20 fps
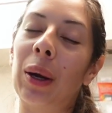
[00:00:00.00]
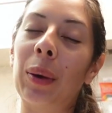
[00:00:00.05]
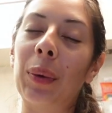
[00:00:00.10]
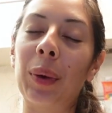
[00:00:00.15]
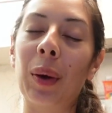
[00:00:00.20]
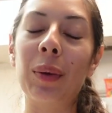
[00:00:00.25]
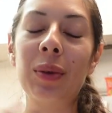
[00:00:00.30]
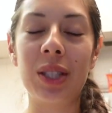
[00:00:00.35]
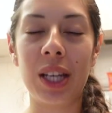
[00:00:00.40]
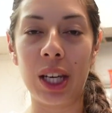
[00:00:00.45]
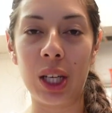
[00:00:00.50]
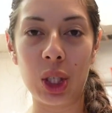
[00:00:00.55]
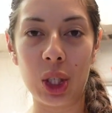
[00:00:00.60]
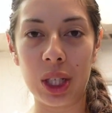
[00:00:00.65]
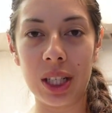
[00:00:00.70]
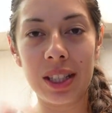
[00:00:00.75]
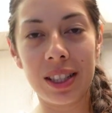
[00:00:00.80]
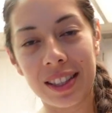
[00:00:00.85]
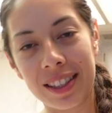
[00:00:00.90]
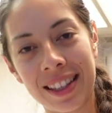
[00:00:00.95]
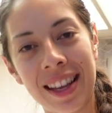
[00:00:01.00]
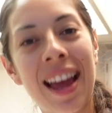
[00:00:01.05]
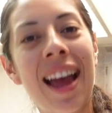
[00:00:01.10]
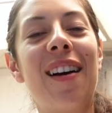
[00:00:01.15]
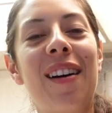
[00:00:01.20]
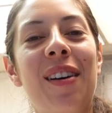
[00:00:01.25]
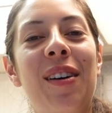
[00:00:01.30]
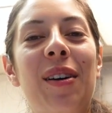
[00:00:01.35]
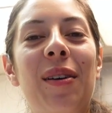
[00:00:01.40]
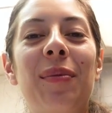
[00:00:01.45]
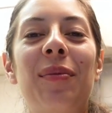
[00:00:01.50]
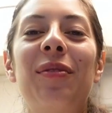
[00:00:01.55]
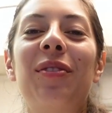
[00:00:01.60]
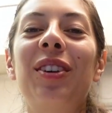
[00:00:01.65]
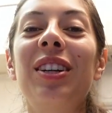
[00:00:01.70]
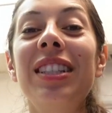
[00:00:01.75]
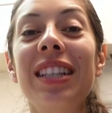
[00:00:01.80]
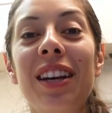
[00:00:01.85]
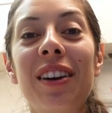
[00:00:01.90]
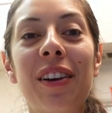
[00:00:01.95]
rotations
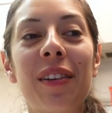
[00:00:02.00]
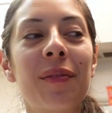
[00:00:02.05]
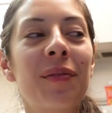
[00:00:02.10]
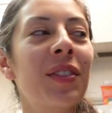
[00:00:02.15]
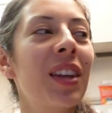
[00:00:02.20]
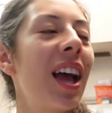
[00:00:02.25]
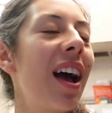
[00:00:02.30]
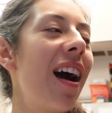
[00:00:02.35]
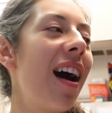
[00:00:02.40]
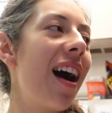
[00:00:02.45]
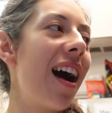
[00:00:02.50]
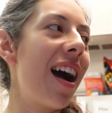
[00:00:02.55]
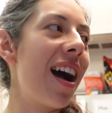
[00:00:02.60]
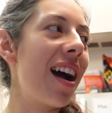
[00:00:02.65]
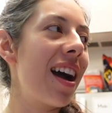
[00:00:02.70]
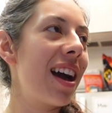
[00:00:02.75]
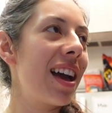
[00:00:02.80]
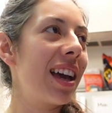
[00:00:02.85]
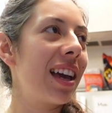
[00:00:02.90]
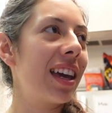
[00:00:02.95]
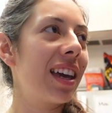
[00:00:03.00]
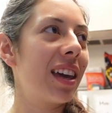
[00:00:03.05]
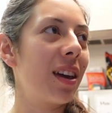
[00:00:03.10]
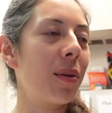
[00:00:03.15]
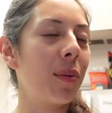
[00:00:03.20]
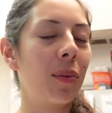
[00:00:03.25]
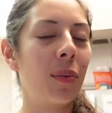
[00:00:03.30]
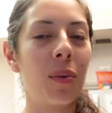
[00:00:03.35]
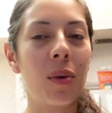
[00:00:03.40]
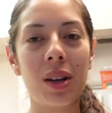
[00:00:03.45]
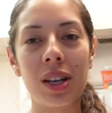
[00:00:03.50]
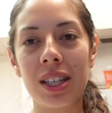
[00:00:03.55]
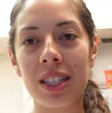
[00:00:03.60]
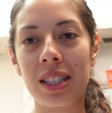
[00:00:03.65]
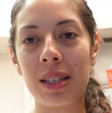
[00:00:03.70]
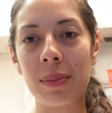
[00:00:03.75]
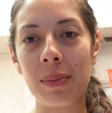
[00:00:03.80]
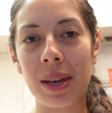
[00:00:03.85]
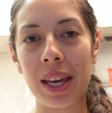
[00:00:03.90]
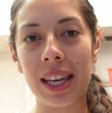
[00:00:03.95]
for dinner. I wanted
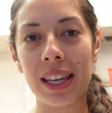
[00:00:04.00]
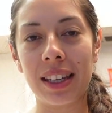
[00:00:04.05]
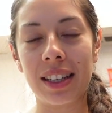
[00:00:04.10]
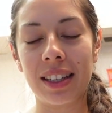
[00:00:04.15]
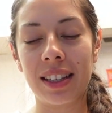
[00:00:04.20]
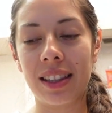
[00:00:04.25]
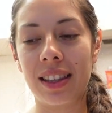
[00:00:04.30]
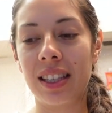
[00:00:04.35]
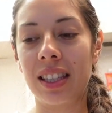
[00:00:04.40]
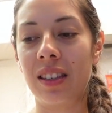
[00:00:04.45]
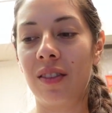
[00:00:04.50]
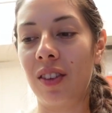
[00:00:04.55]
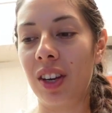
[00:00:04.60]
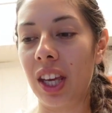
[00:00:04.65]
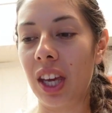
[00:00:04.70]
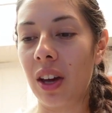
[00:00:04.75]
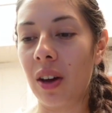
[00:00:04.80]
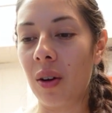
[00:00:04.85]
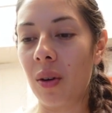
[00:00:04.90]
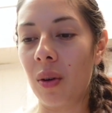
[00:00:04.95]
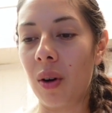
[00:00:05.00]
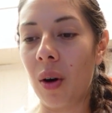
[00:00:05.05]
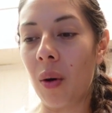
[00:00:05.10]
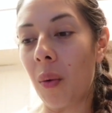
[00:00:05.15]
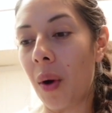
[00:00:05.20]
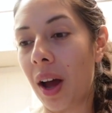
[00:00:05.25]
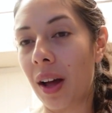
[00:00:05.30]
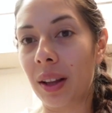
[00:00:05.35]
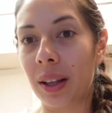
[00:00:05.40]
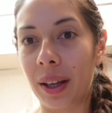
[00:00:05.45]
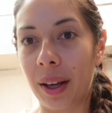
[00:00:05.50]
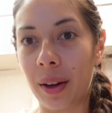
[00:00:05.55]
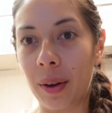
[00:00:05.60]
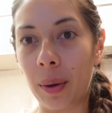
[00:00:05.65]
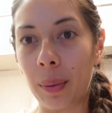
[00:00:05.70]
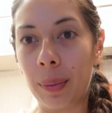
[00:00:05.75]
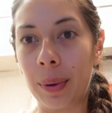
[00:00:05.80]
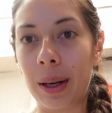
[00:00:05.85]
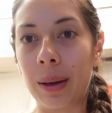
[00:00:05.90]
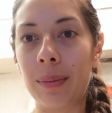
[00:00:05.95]
to make this video a while
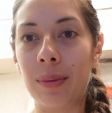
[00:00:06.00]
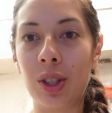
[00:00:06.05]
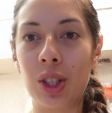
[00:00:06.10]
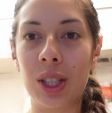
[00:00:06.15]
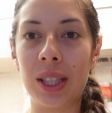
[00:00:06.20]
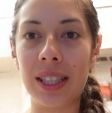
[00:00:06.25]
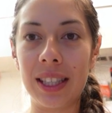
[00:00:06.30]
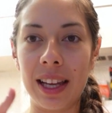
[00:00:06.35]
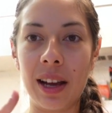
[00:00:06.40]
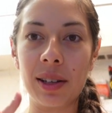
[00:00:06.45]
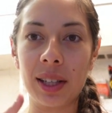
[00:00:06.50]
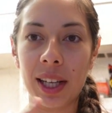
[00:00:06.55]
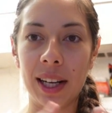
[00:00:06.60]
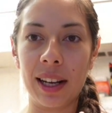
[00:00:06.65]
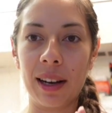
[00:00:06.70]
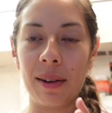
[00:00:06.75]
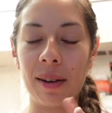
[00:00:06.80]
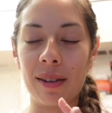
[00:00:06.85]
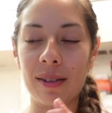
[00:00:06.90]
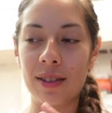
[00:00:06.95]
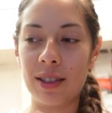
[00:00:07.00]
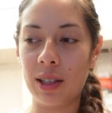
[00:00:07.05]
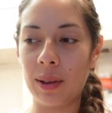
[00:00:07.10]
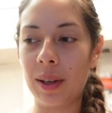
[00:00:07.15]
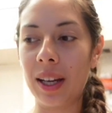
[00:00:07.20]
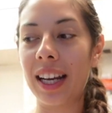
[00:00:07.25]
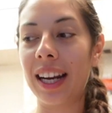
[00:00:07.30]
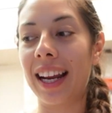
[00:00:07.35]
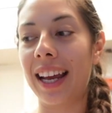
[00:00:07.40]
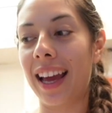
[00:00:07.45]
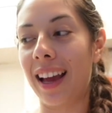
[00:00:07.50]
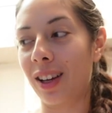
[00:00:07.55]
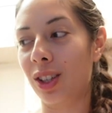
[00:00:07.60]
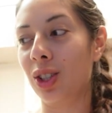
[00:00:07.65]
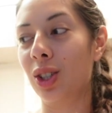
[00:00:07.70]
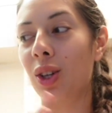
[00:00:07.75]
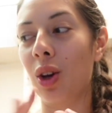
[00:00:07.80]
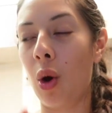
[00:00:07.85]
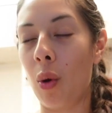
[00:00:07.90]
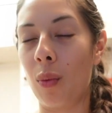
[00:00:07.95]
ago, but I'm just now getting around to it, and I
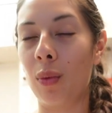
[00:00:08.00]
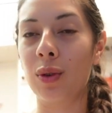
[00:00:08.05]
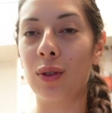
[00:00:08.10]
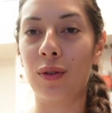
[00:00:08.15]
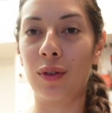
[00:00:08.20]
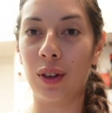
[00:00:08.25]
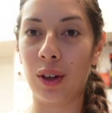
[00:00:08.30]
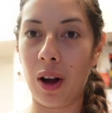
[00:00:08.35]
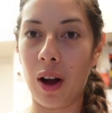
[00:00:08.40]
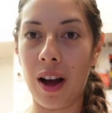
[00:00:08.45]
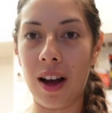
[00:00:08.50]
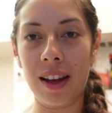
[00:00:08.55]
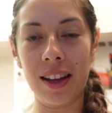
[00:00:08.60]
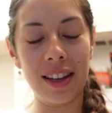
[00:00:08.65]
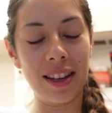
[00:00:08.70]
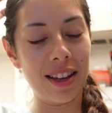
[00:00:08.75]
actually almost forgot